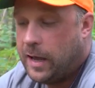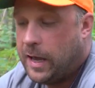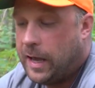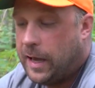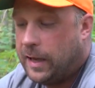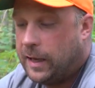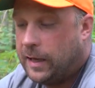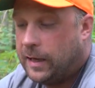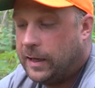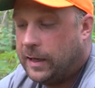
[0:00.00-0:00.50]

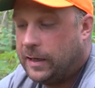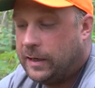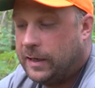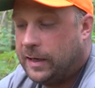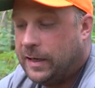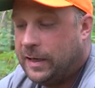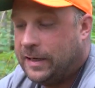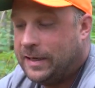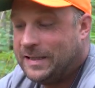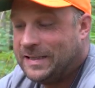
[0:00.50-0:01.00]
and
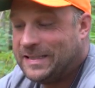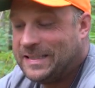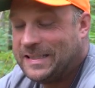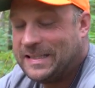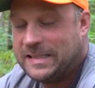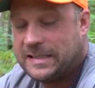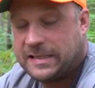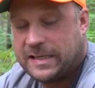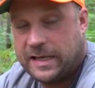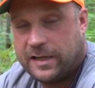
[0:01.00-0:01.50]
it is
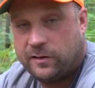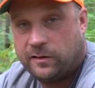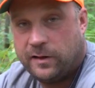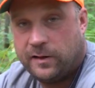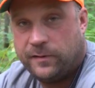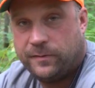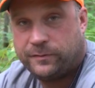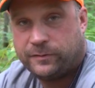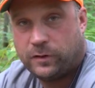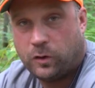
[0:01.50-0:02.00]

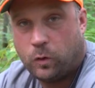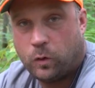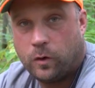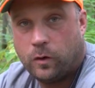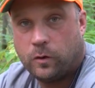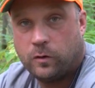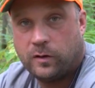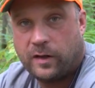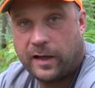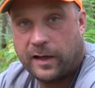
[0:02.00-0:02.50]
insanely
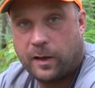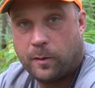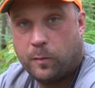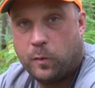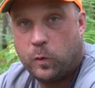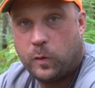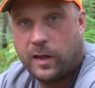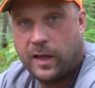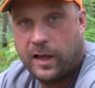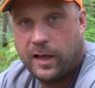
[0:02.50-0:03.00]
floral, like a
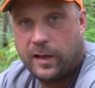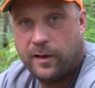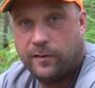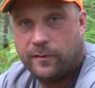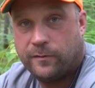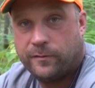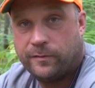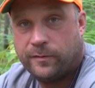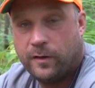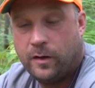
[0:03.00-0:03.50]
bouquet
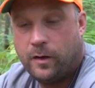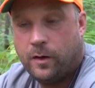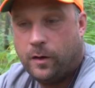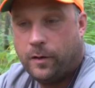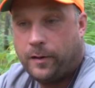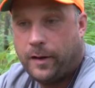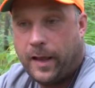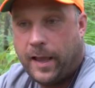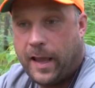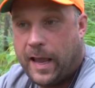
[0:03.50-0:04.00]
of
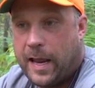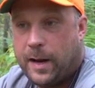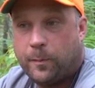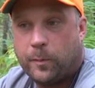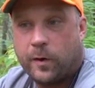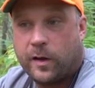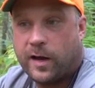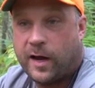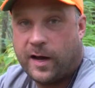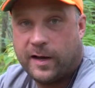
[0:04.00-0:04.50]

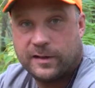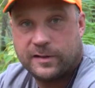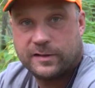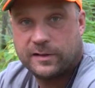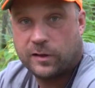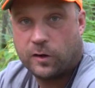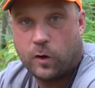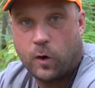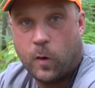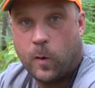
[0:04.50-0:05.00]
apricots
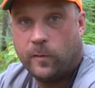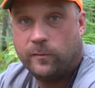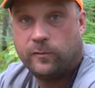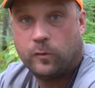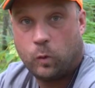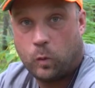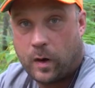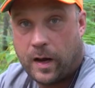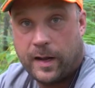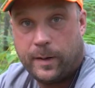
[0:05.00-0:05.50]
that are
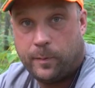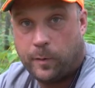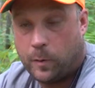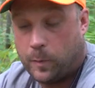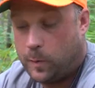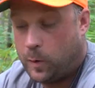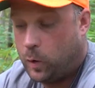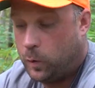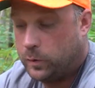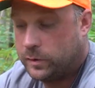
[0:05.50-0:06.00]
overripe
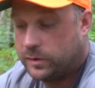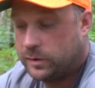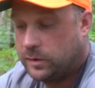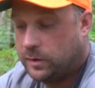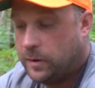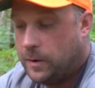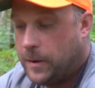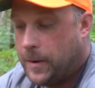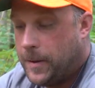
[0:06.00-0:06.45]
almost.